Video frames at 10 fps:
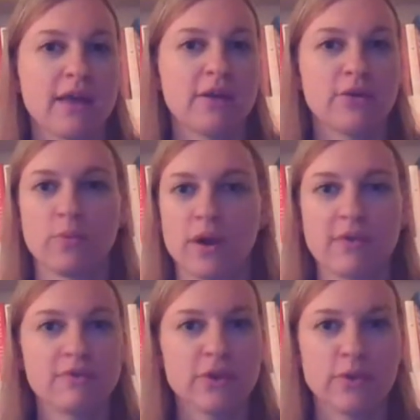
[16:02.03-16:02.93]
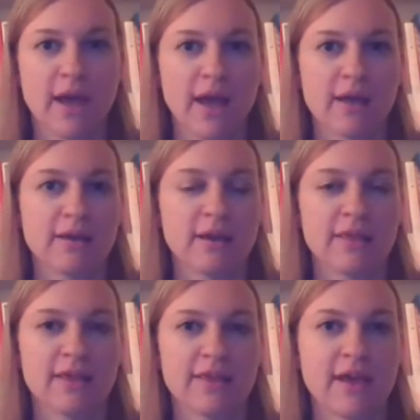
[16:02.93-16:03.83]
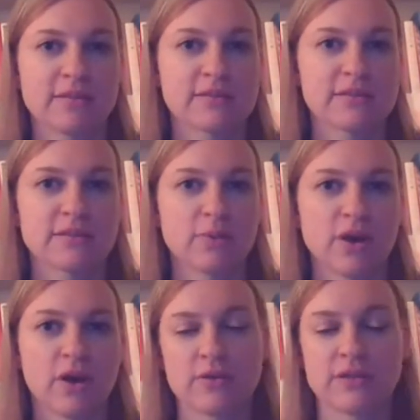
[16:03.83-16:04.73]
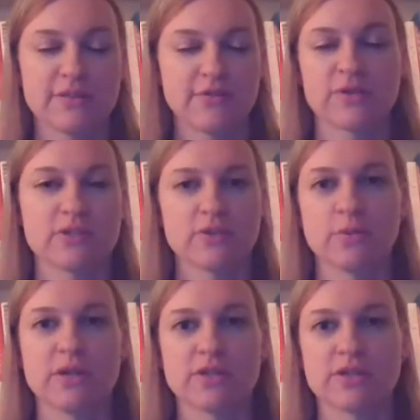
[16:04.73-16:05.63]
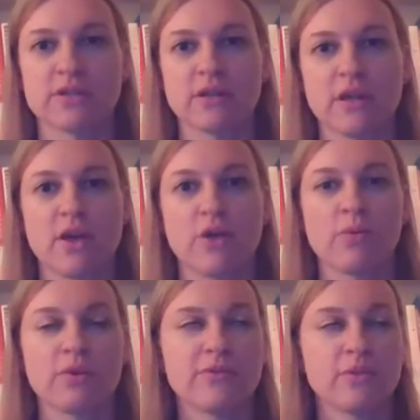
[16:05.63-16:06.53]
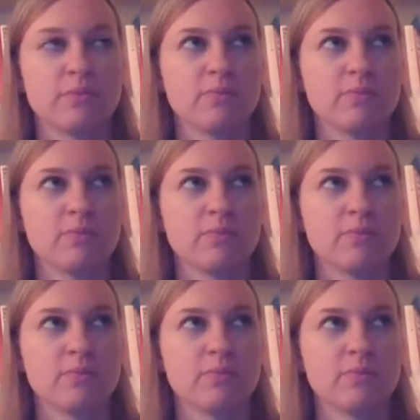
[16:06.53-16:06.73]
you know wherever you can and i think that's regardless of your situation one of the